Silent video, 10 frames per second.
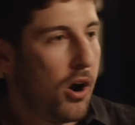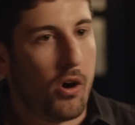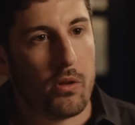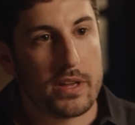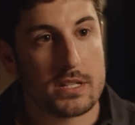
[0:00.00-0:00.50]

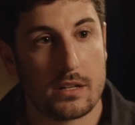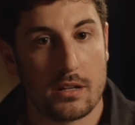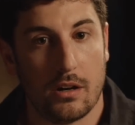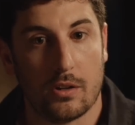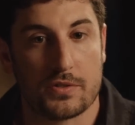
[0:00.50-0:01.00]
all these
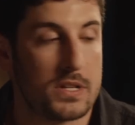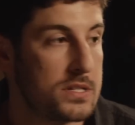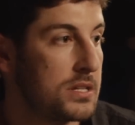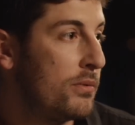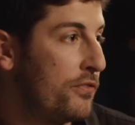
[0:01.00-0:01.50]
adults,
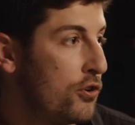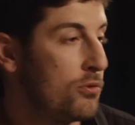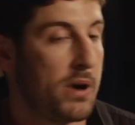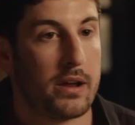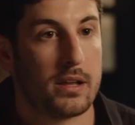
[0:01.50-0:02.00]
and some of
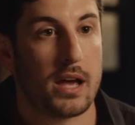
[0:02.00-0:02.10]
whom I